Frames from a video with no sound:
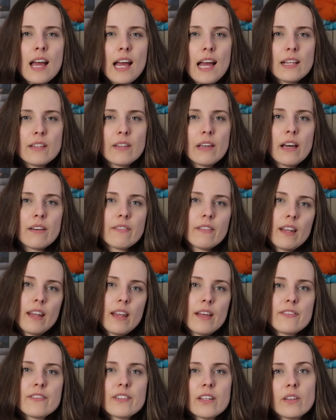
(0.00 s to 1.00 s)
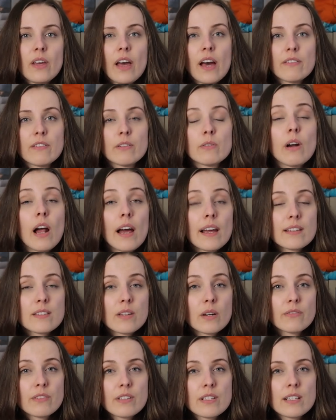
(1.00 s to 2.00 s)
and you have a left and you have a
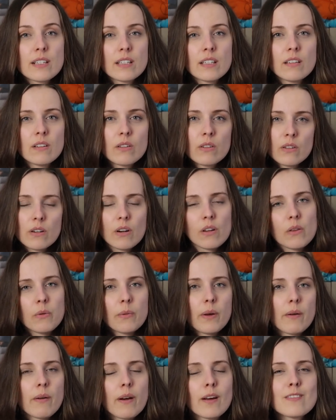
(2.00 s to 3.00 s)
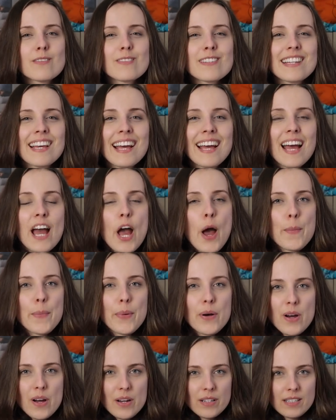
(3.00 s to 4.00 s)
right obviously or other way around
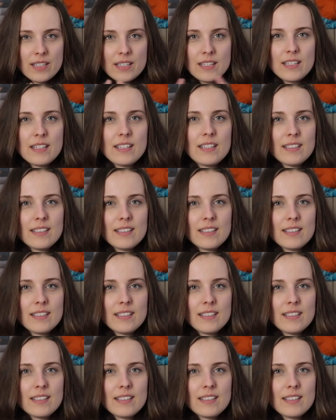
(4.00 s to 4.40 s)
but